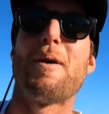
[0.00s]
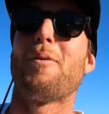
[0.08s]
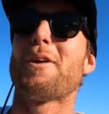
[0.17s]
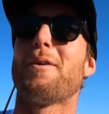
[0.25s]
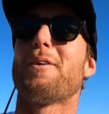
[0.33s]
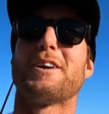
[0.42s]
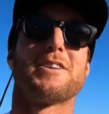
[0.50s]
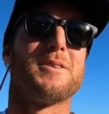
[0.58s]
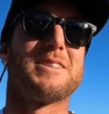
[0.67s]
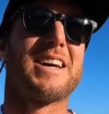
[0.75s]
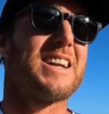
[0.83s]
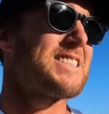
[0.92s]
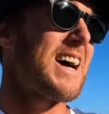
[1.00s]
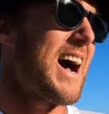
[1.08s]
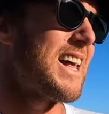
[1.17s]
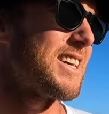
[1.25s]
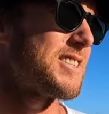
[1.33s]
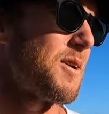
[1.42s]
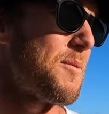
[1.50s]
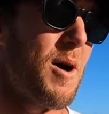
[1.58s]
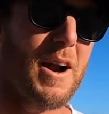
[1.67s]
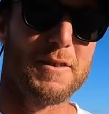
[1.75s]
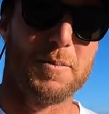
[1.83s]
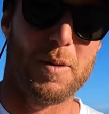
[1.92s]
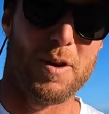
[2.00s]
but what I wanna do is get a Taylor. So I might have to